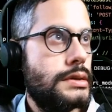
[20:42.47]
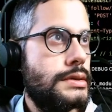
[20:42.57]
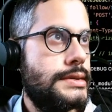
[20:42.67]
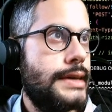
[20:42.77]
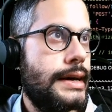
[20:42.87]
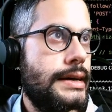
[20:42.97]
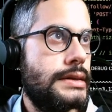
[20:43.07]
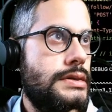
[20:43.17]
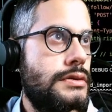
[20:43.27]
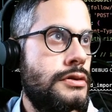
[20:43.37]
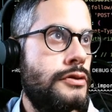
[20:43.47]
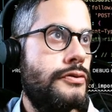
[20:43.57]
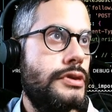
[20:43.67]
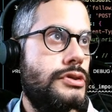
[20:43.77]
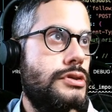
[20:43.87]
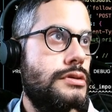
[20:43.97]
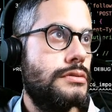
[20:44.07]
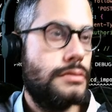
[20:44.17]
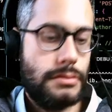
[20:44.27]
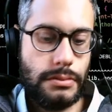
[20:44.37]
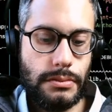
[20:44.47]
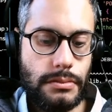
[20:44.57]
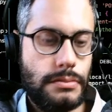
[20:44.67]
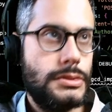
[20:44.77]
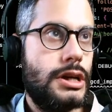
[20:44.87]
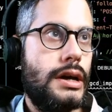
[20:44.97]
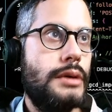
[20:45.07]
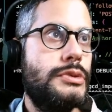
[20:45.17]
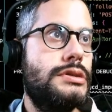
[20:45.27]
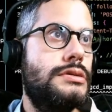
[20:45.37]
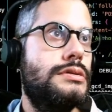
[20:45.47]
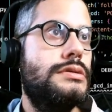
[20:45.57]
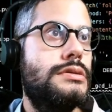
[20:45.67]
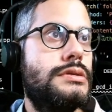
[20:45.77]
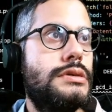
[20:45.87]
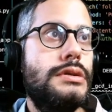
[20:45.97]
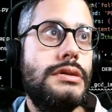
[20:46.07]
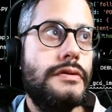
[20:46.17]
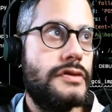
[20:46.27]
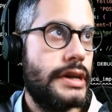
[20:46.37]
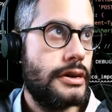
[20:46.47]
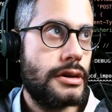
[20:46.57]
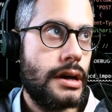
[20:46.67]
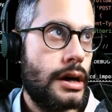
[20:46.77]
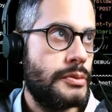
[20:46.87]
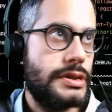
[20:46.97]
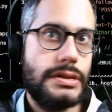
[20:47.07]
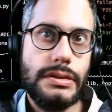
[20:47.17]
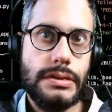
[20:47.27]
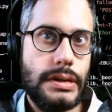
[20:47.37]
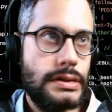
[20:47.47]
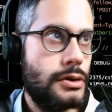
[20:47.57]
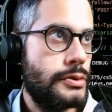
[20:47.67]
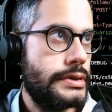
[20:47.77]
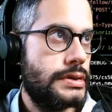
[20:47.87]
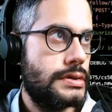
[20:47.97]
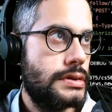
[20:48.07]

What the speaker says: dot new feature, comma. Don't forget your commas. That's always